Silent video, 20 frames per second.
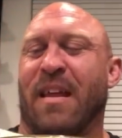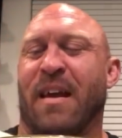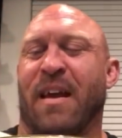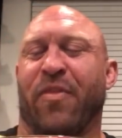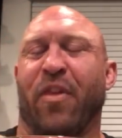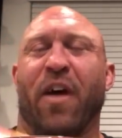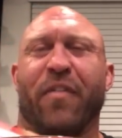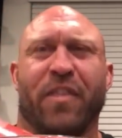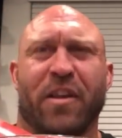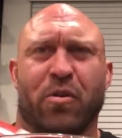I
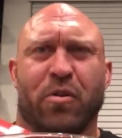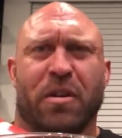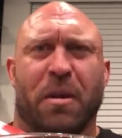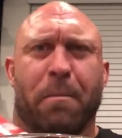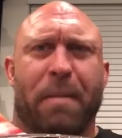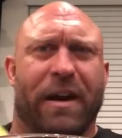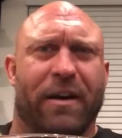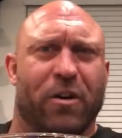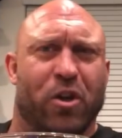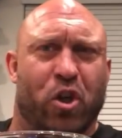thought this was a
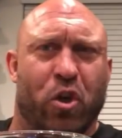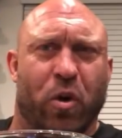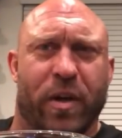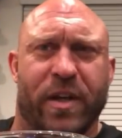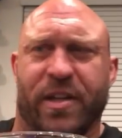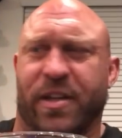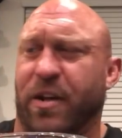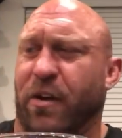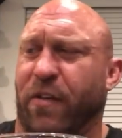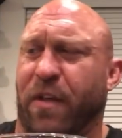better
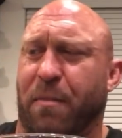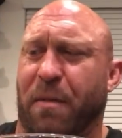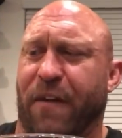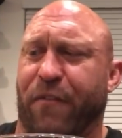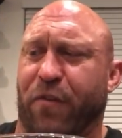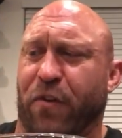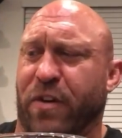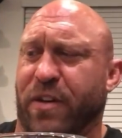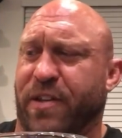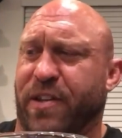choice, though, than my
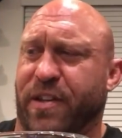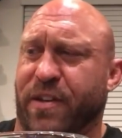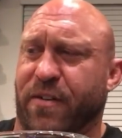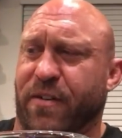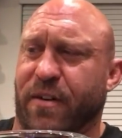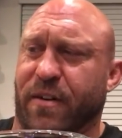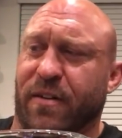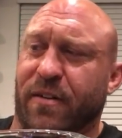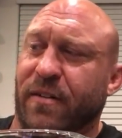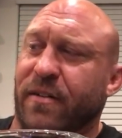fruity
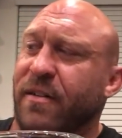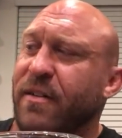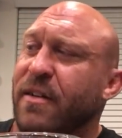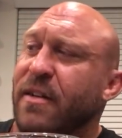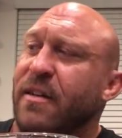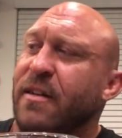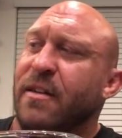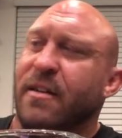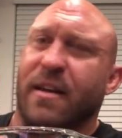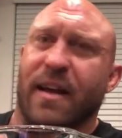cereal.
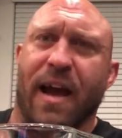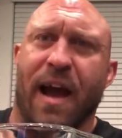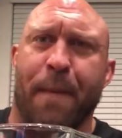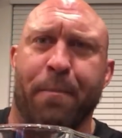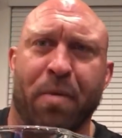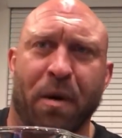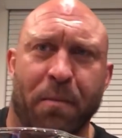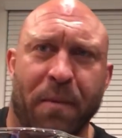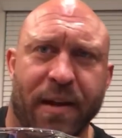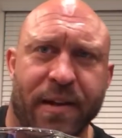Yeah, I
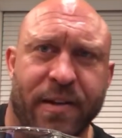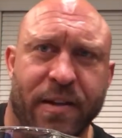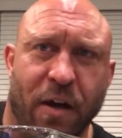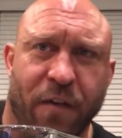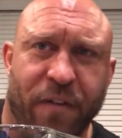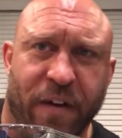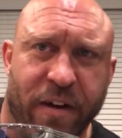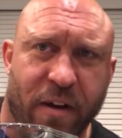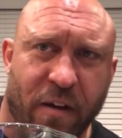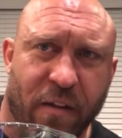put
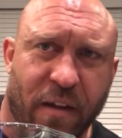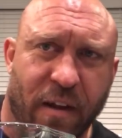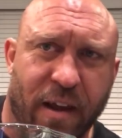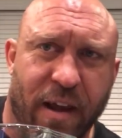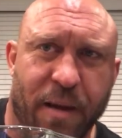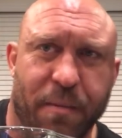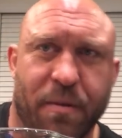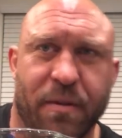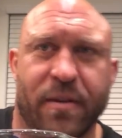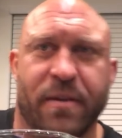myself on all the
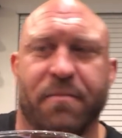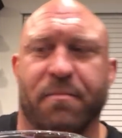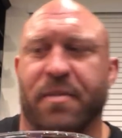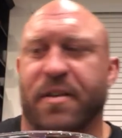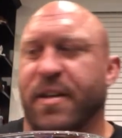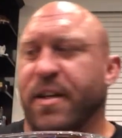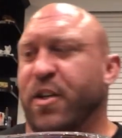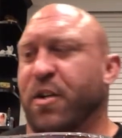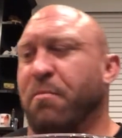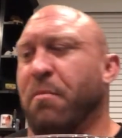labels. I'm
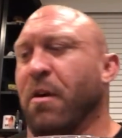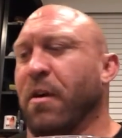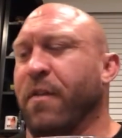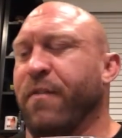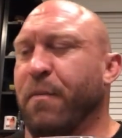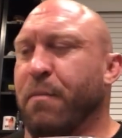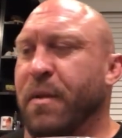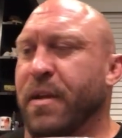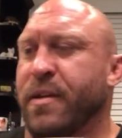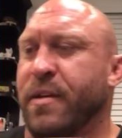such a mark
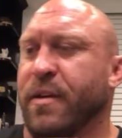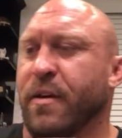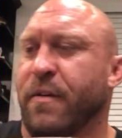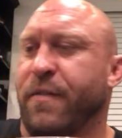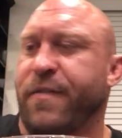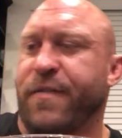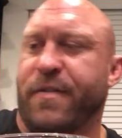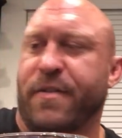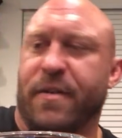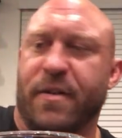for
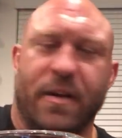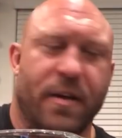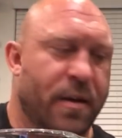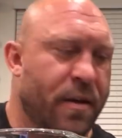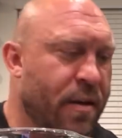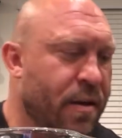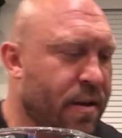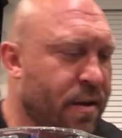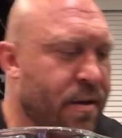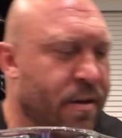myself.
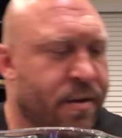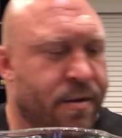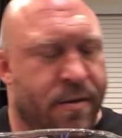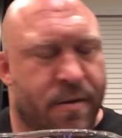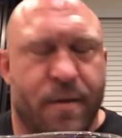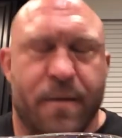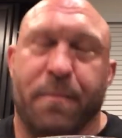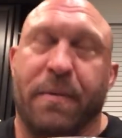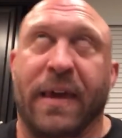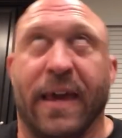
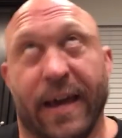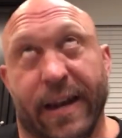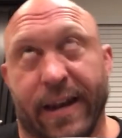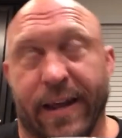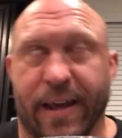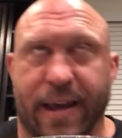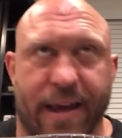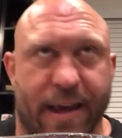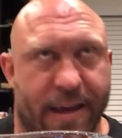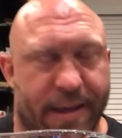
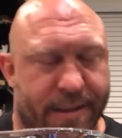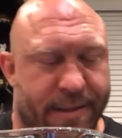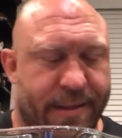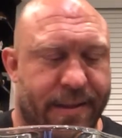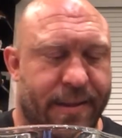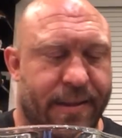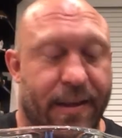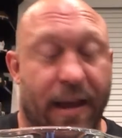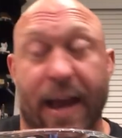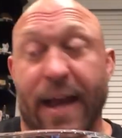Kidding,
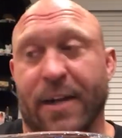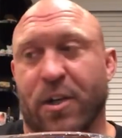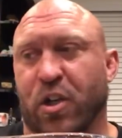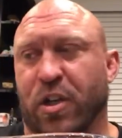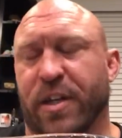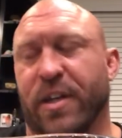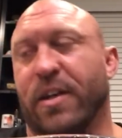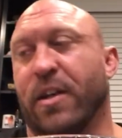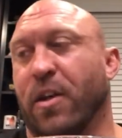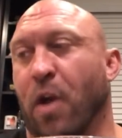guys. I
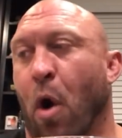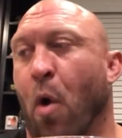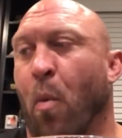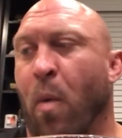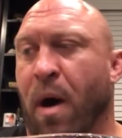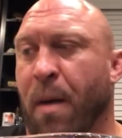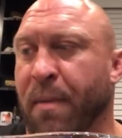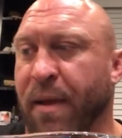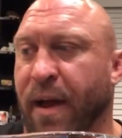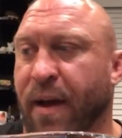actually don't
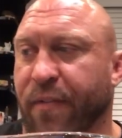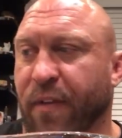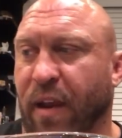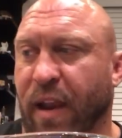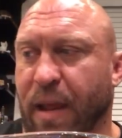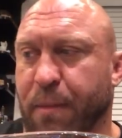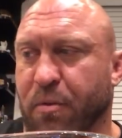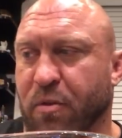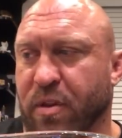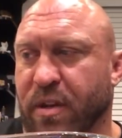want me on the
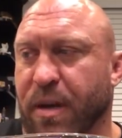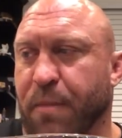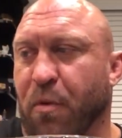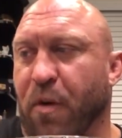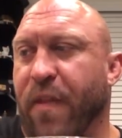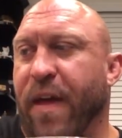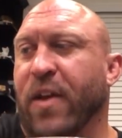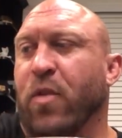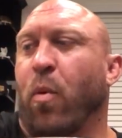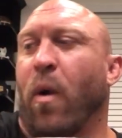labels anymore.
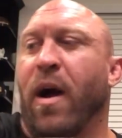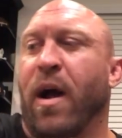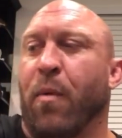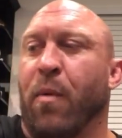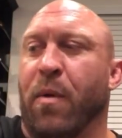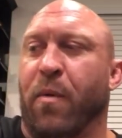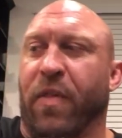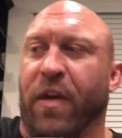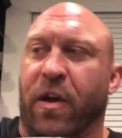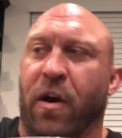That's why I
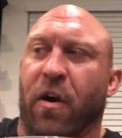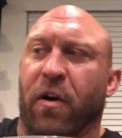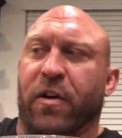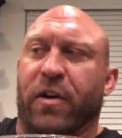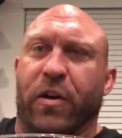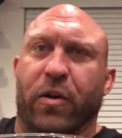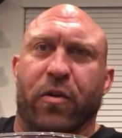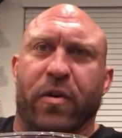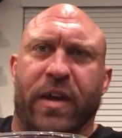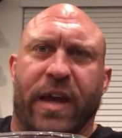went with a
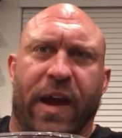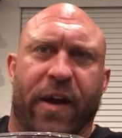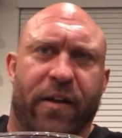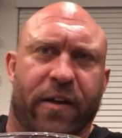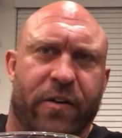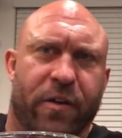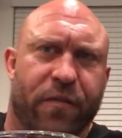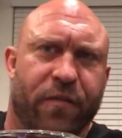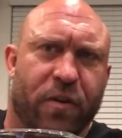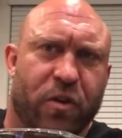cartoon
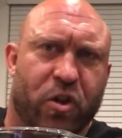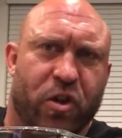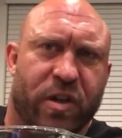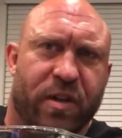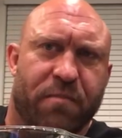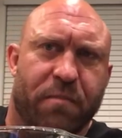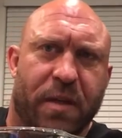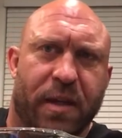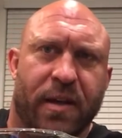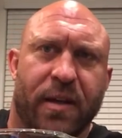character version
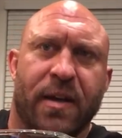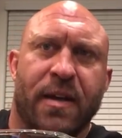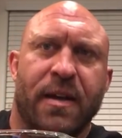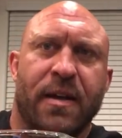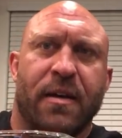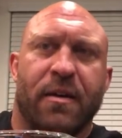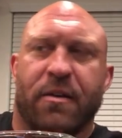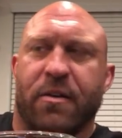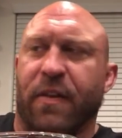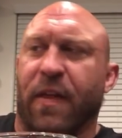of me,
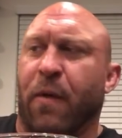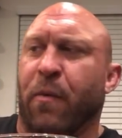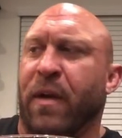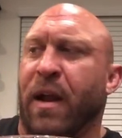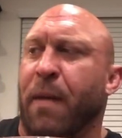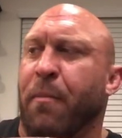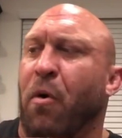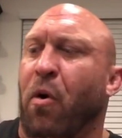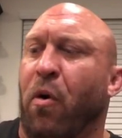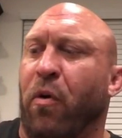so that
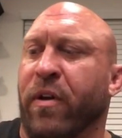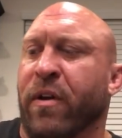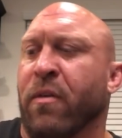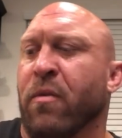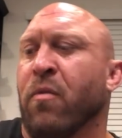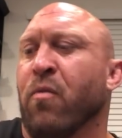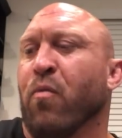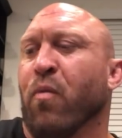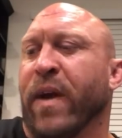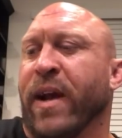when I'm old
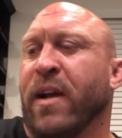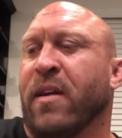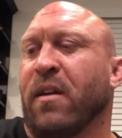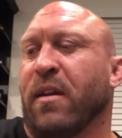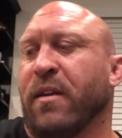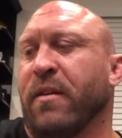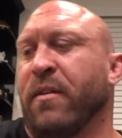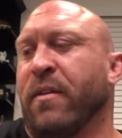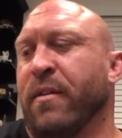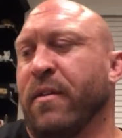and
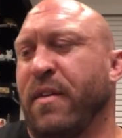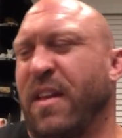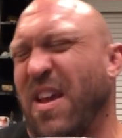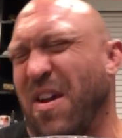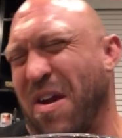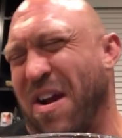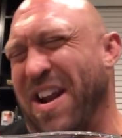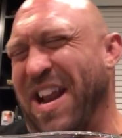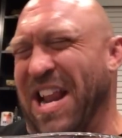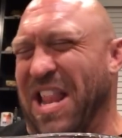wrinkled, you
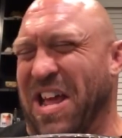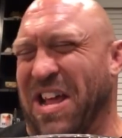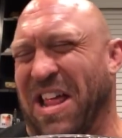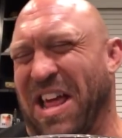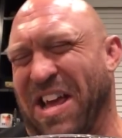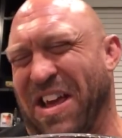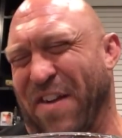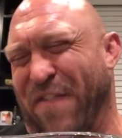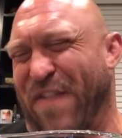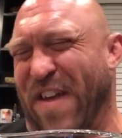already look
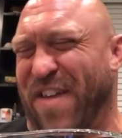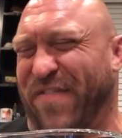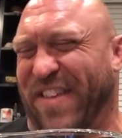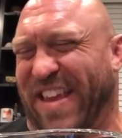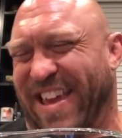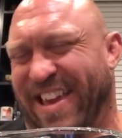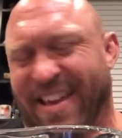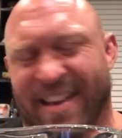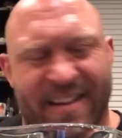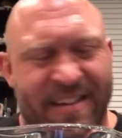like you're
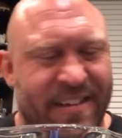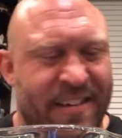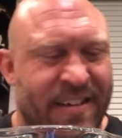50.